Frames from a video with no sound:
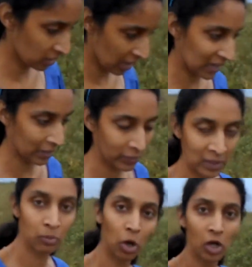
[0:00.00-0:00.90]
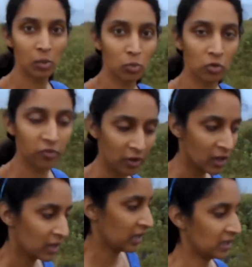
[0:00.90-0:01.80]
allowing the ball to move
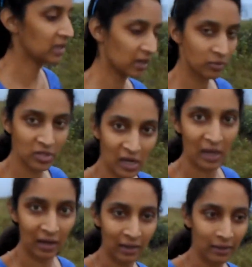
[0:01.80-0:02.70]
in Dharamshala.